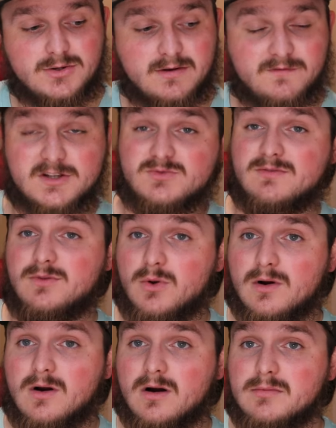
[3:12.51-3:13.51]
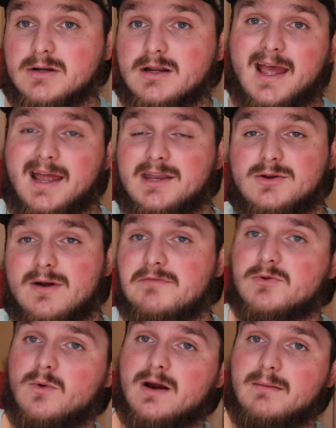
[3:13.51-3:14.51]
you could fish with fluorocarbon and you don't
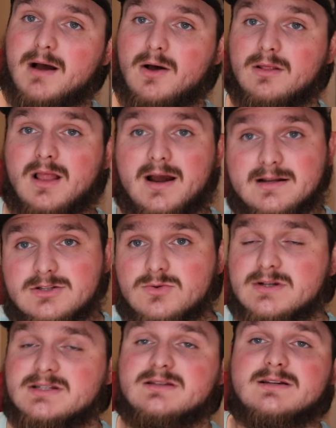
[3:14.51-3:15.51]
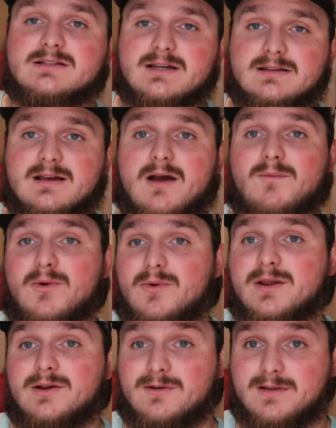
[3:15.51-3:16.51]
have to worry about line twists and things like that
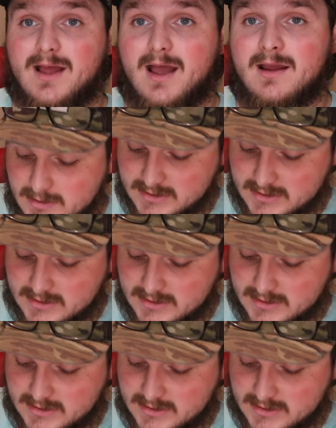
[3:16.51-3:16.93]
ruining your day.